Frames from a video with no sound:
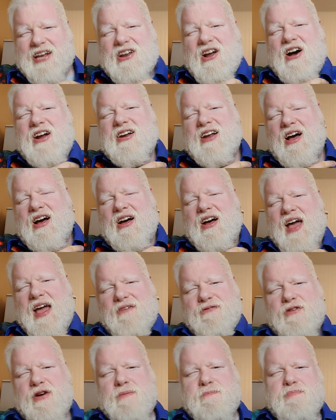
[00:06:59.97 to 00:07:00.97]
Not
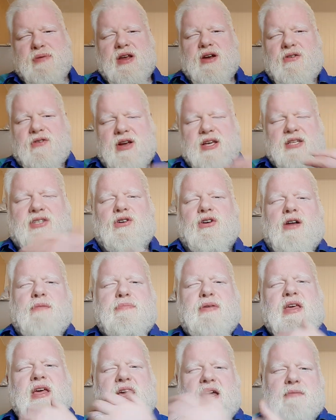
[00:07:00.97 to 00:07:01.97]
every beer going to
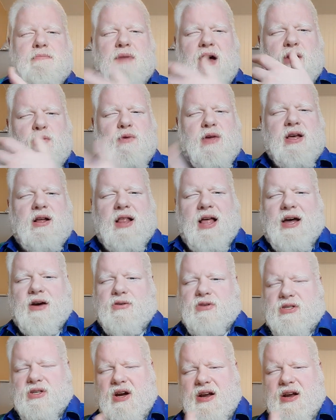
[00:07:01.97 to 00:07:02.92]
be in my wheelhouse.